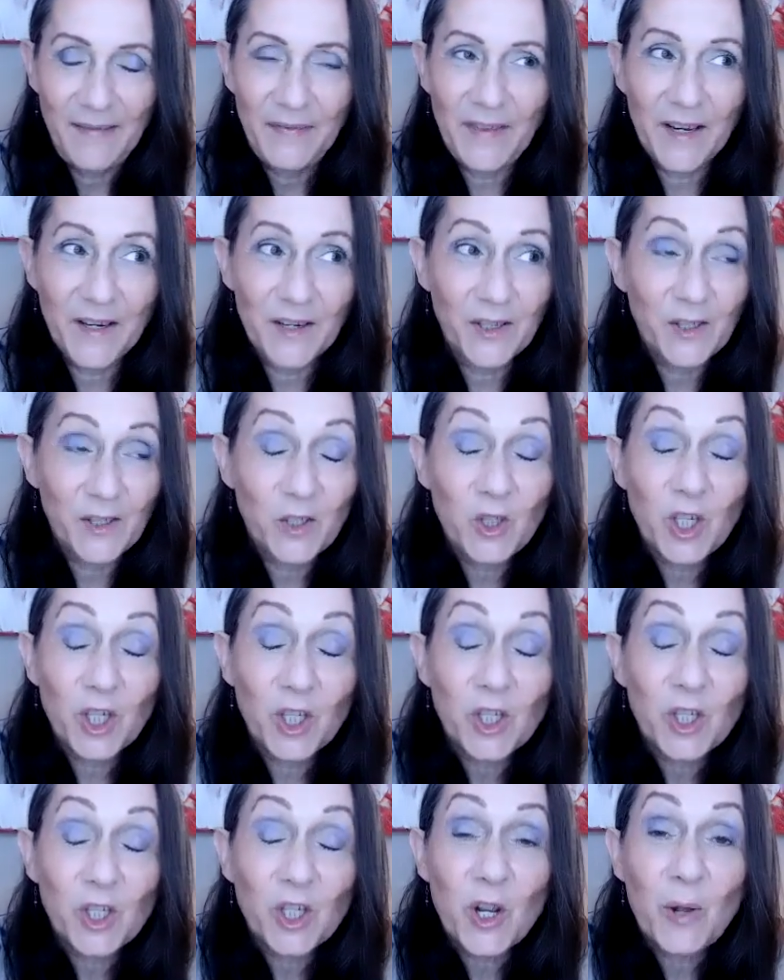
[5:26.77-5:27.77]
There's
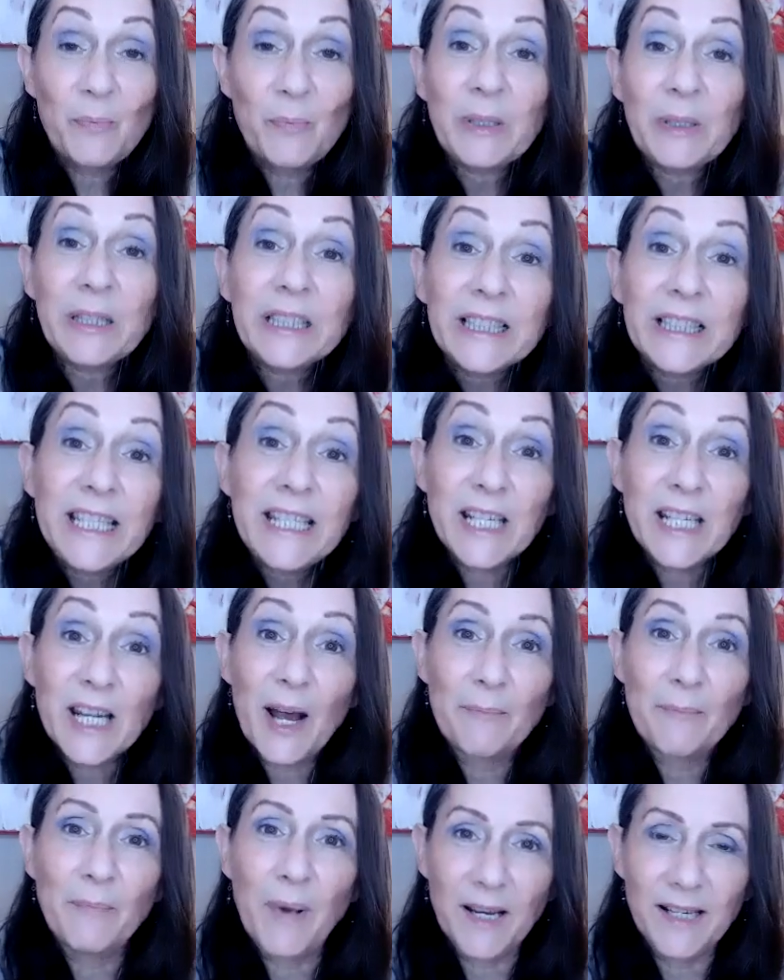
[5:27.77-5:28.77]
just complete
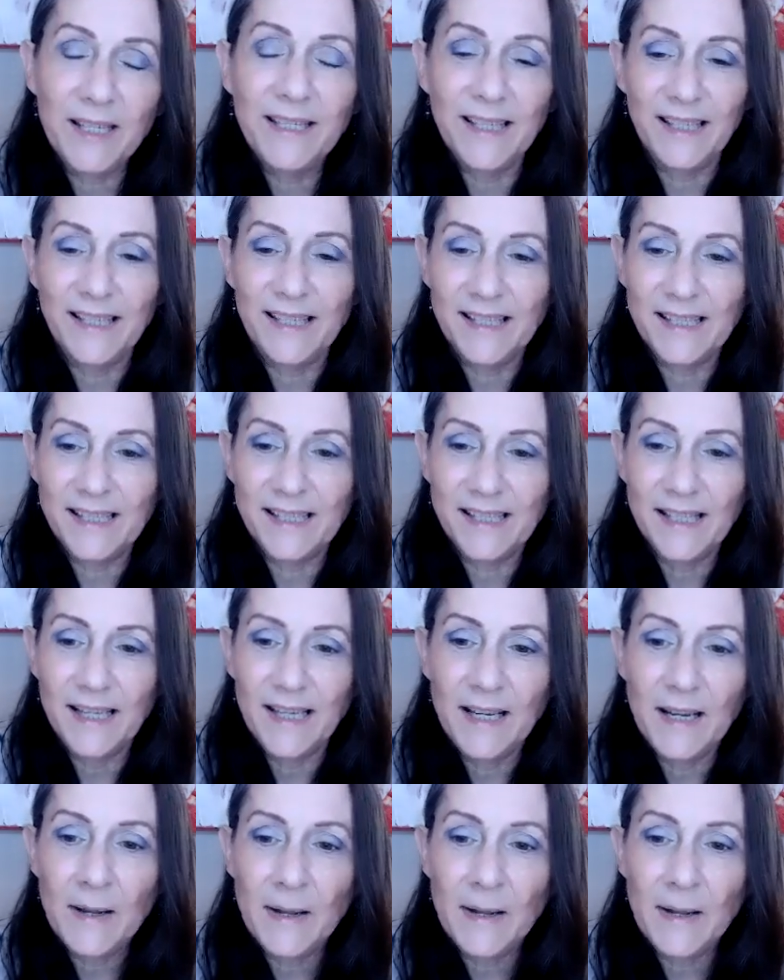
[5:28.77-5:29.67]
abundance.